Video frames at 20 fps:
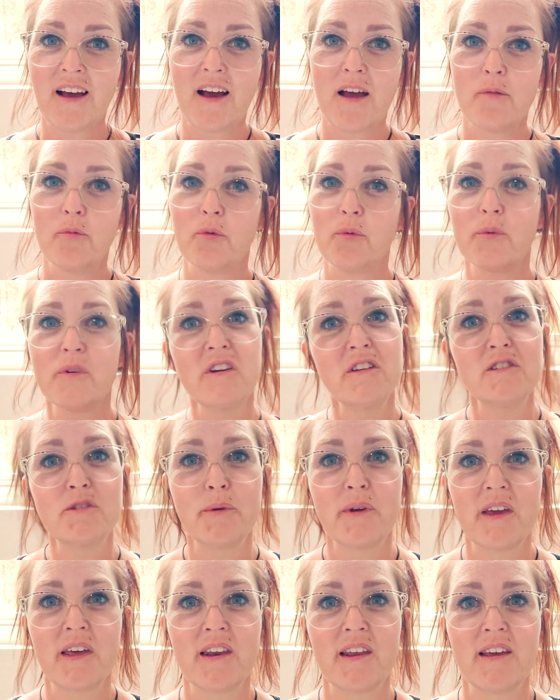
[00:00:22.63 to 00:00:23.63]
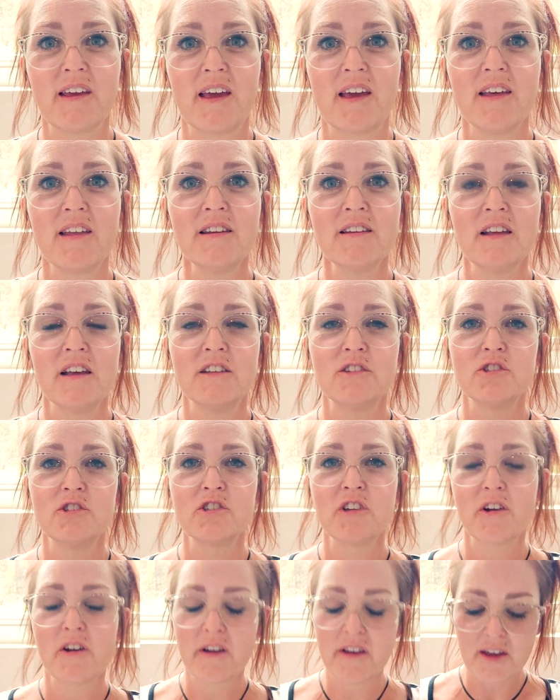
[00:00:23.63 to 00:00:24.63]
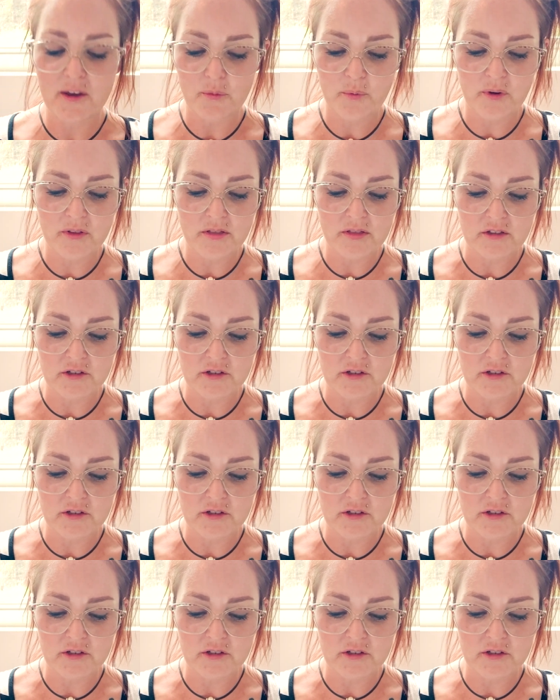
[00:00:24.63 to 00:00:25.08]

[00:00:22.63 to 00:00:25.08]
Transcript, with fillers: I'm redoing it again and sharing it with